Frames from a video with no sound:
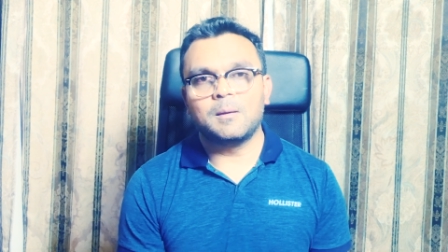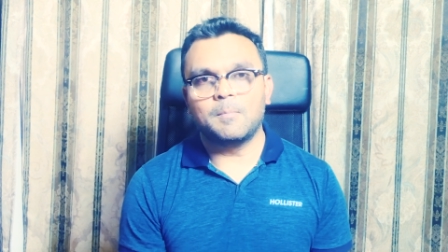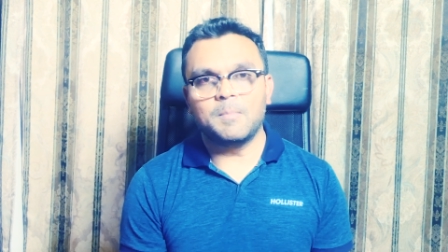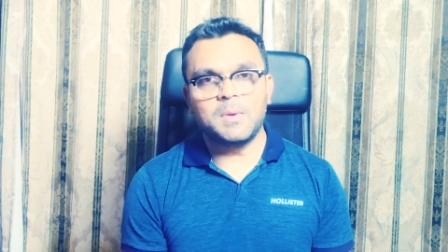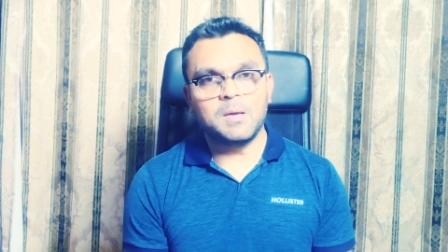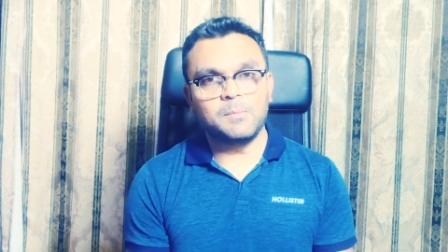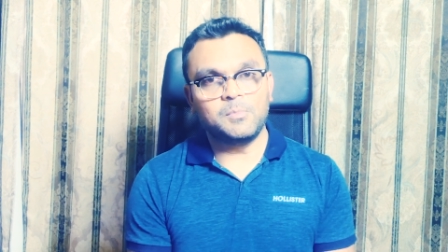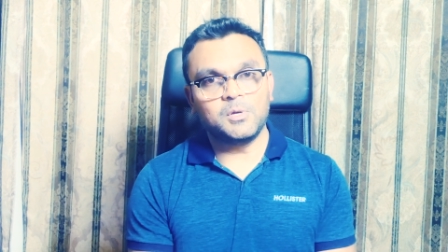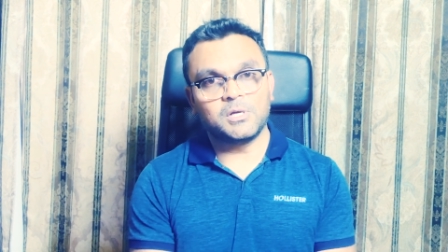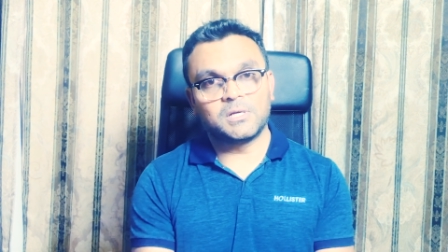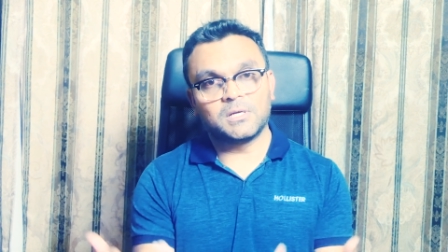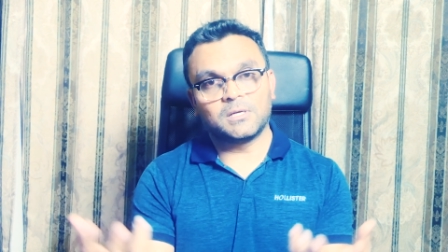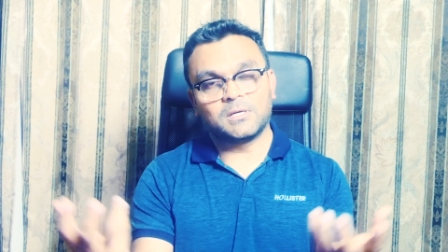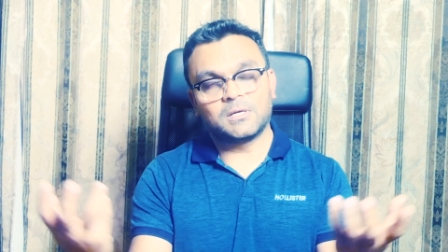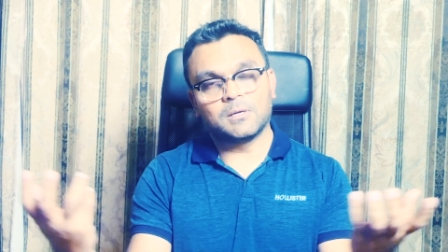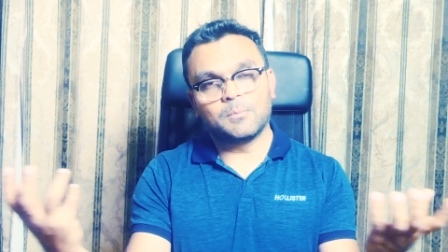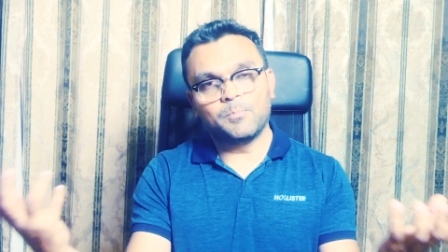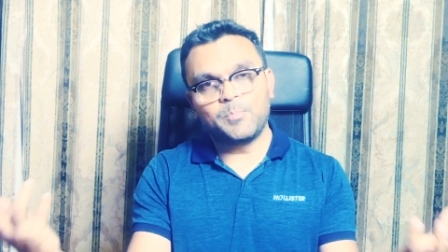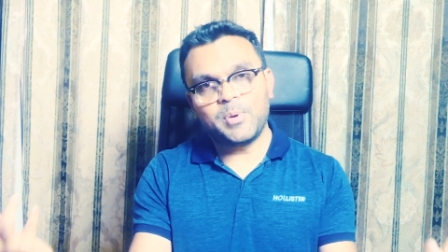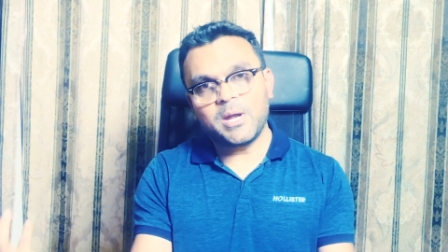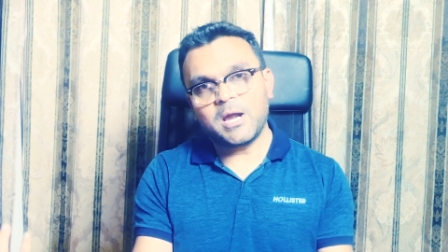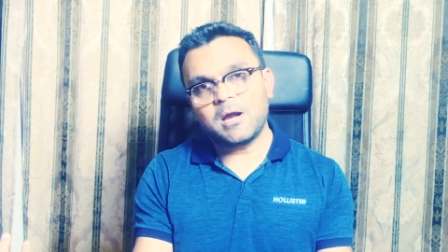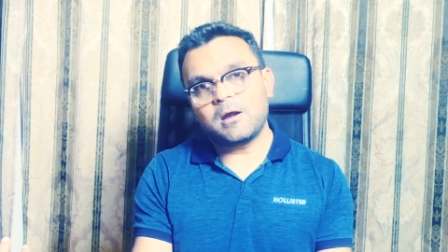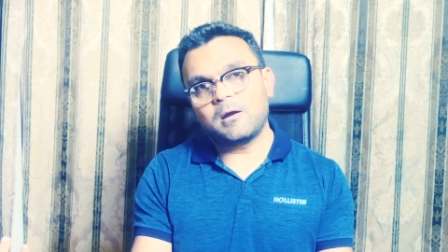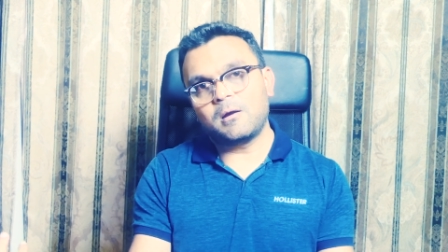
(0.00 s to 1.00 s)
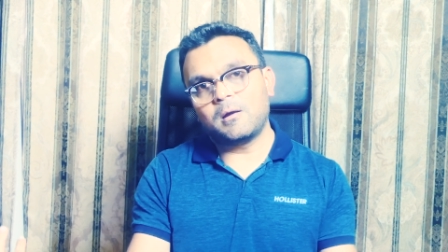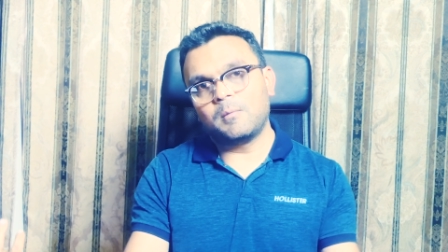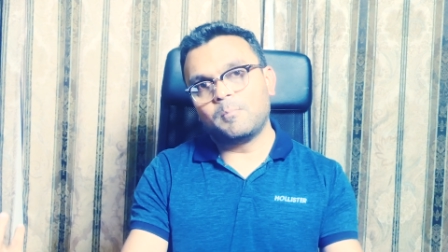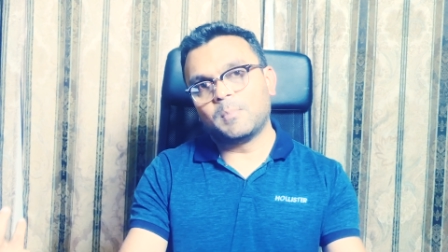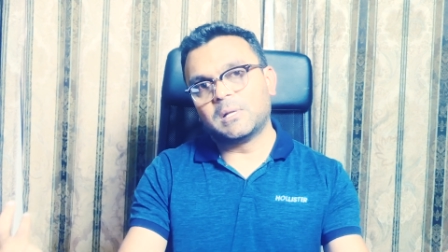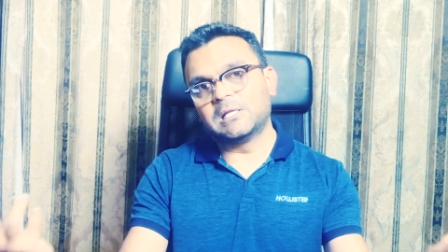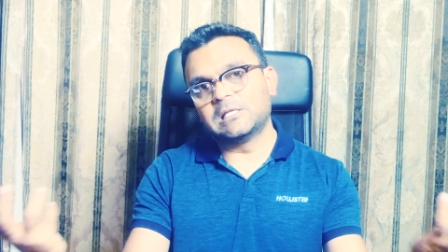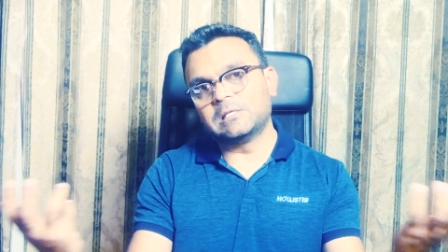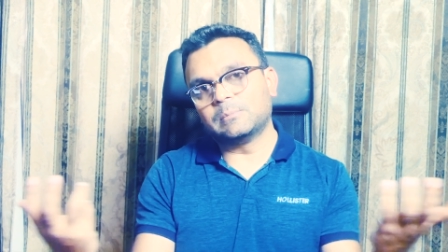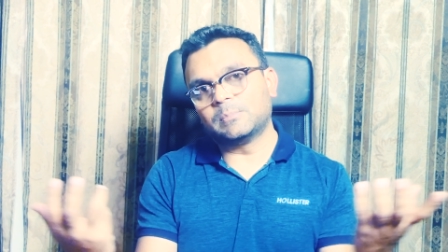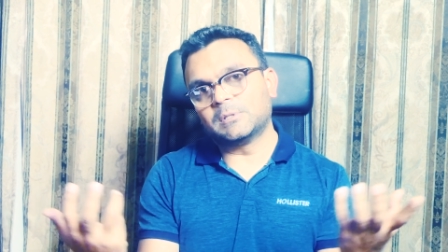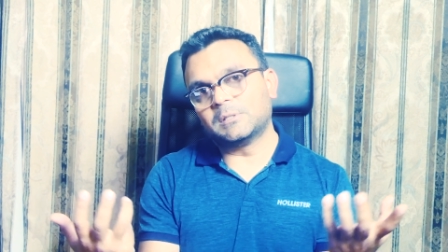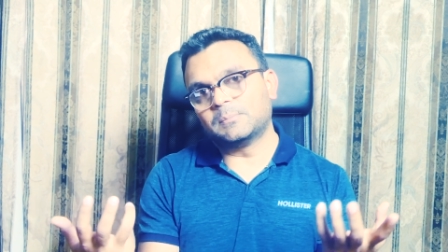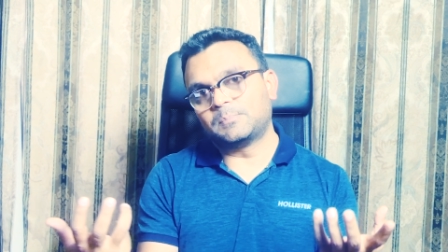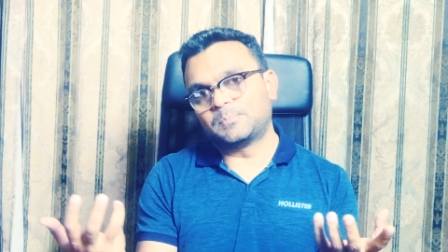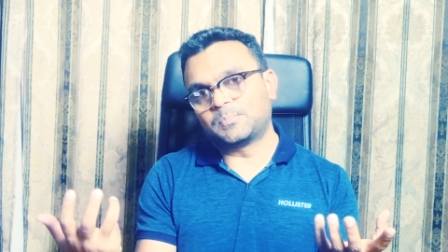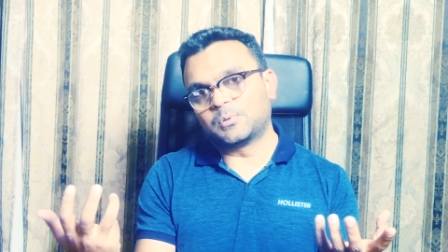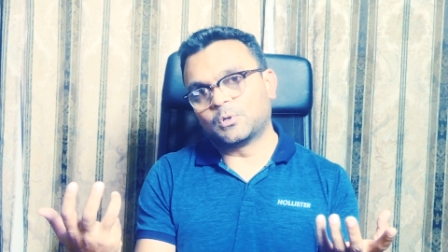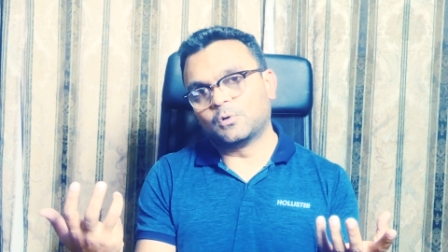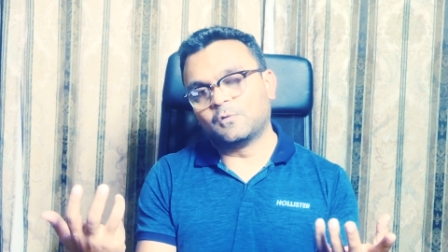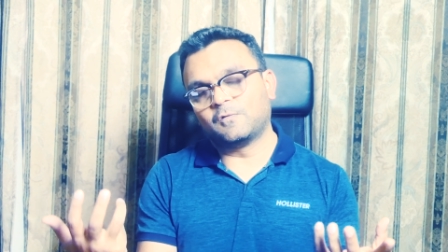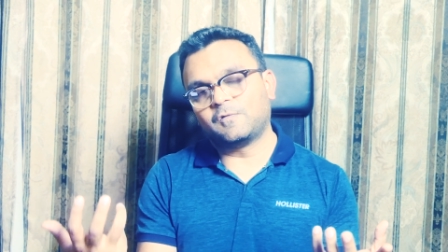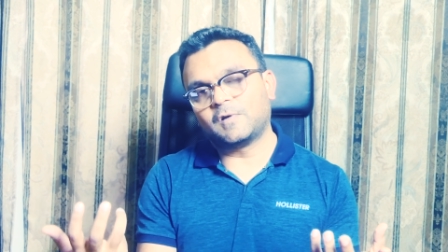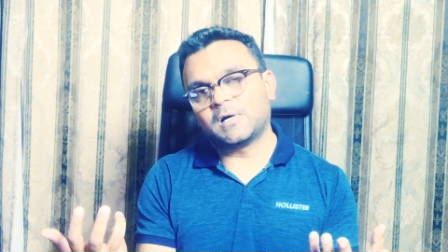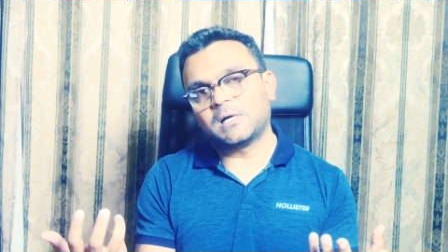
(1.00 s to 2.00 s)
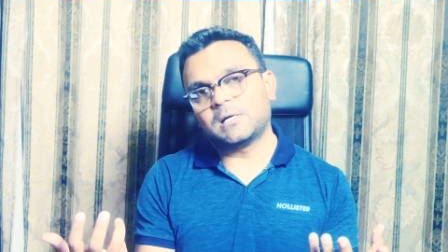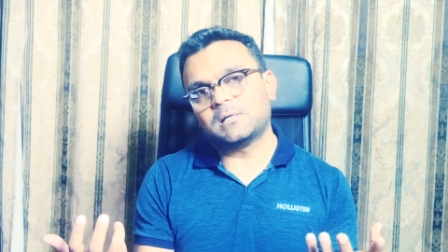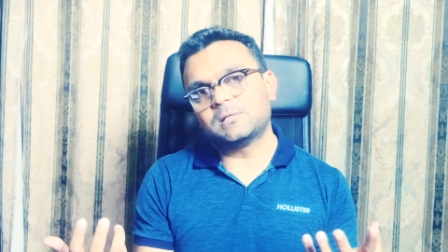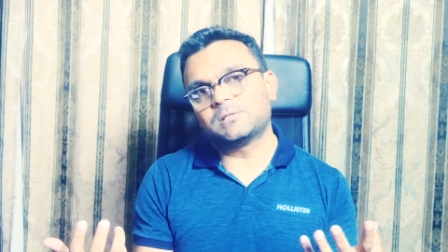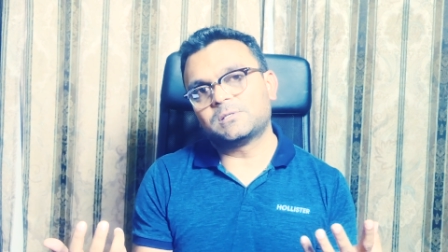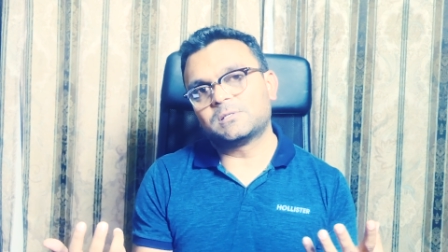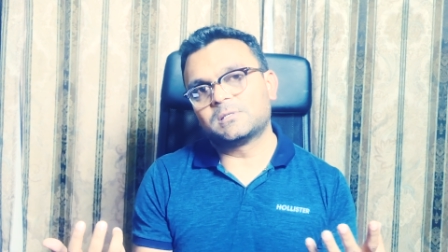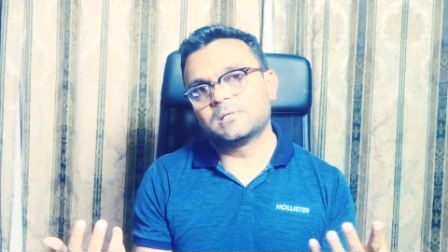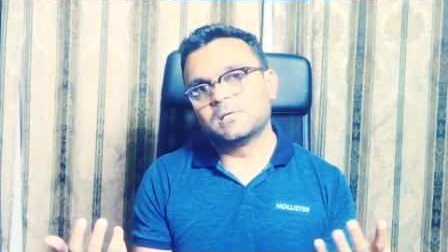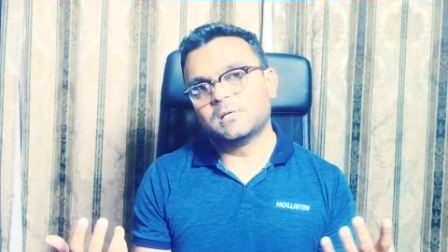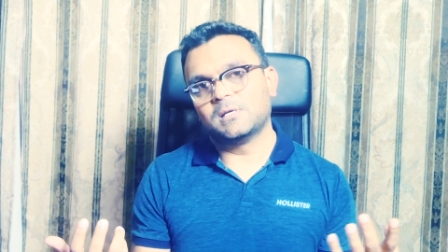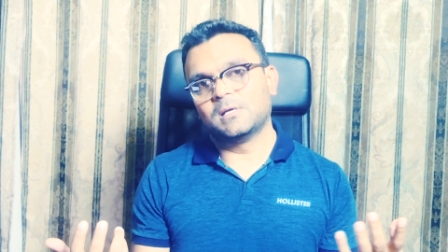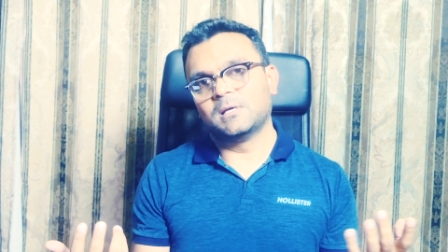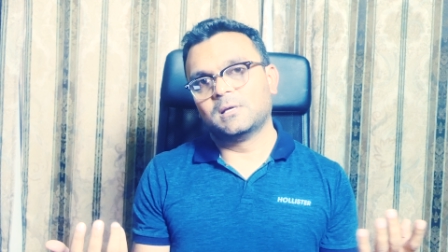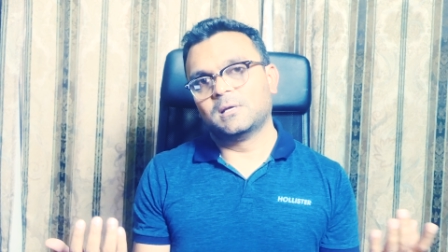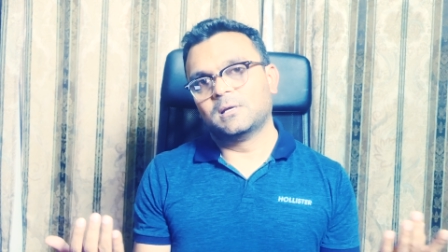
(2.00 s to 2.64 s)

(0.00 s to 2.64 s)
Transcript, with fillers: Maybe you can compare multiple profiles